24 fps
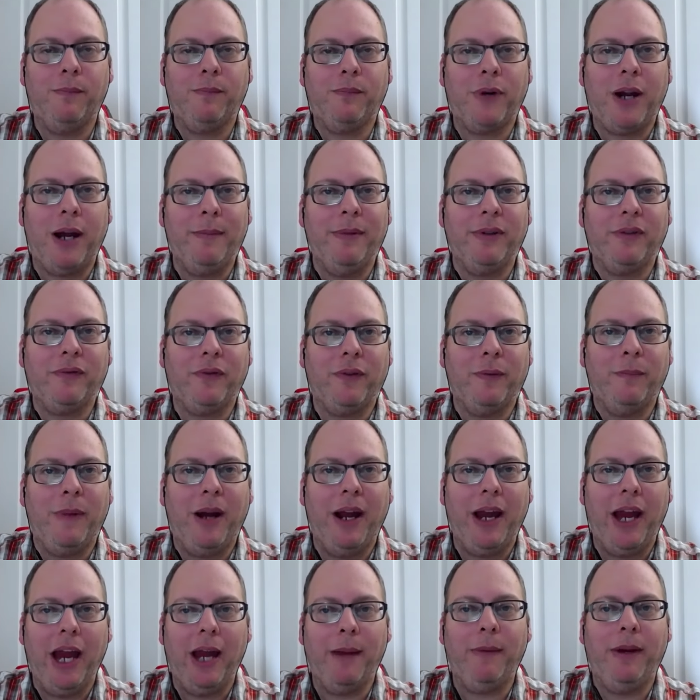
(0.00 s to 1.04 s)
promise from
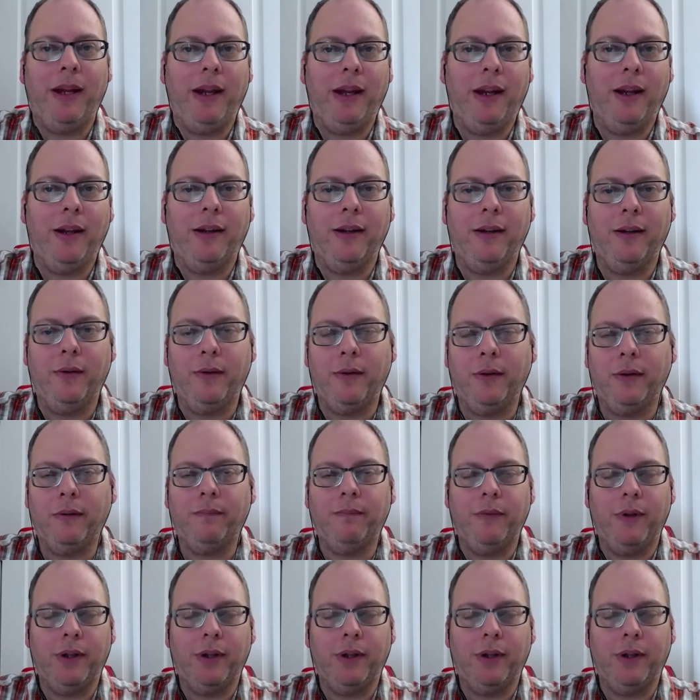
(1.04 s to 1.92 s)
Miami uh, or